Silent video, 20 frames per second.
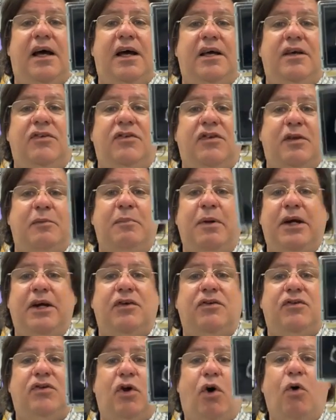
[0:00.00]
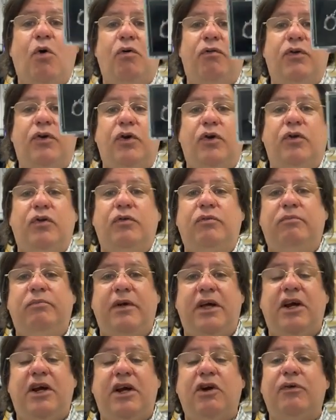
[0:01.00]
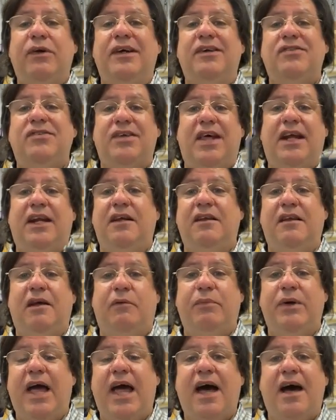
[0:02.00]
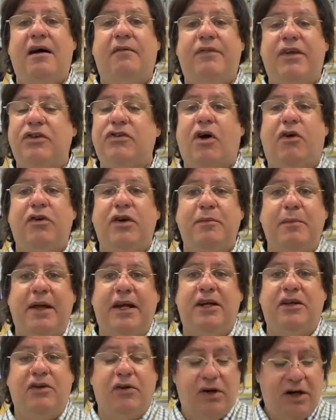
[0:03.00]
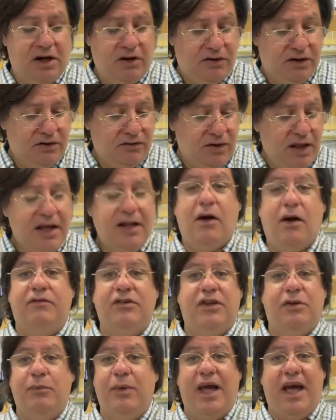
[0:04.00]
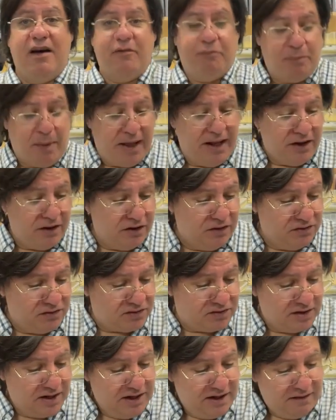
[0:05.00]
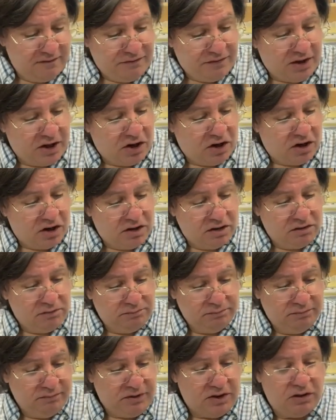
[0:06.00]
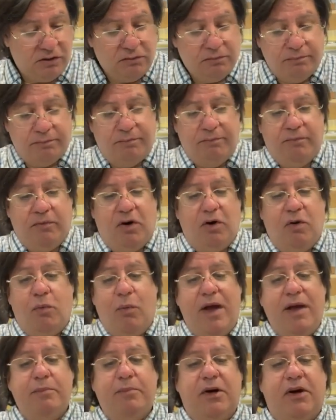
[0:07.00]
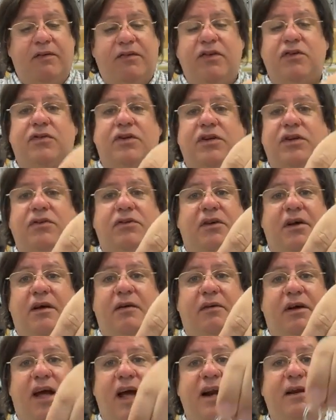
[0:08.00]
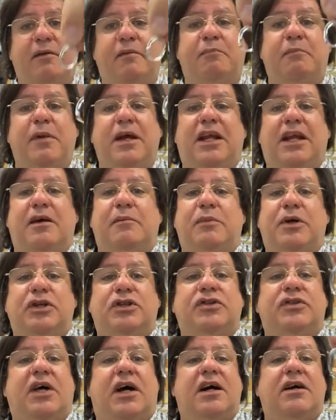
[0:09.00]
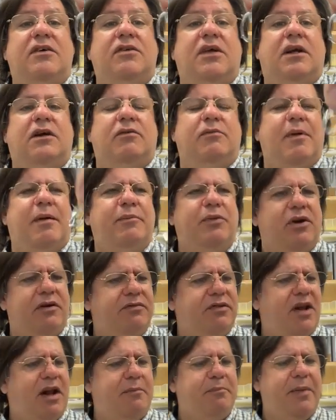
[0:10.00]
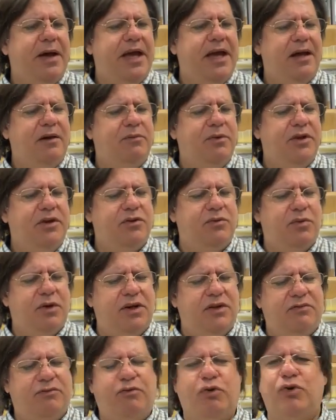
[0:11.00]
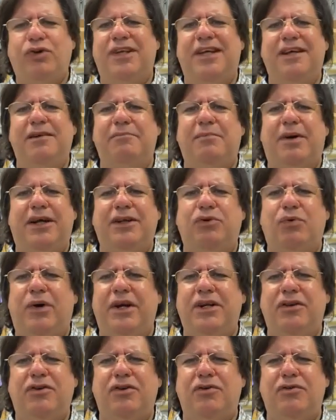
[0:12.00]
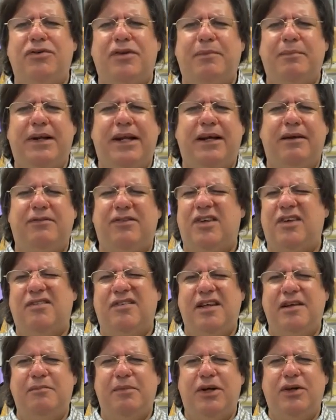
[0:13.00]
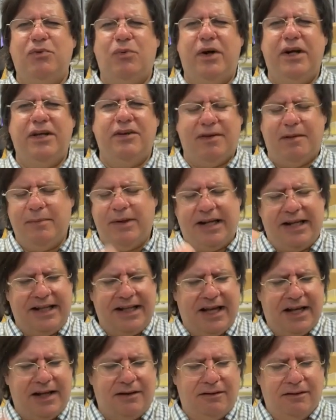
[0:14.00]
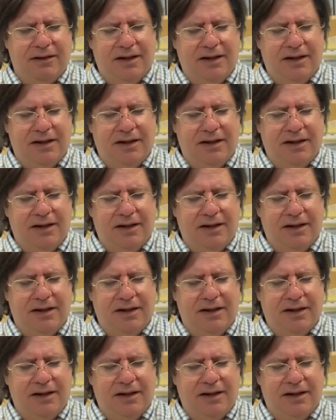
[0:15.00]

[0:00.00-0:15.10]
is the biggest oval earring setting that we have that's already made into earrings. Now obviously we have pendants that are, you know, go way bigger. This is just a kind of medium-ish size. I don't remember off the top of my head, but this was 14x22, something like 16x20, something like that.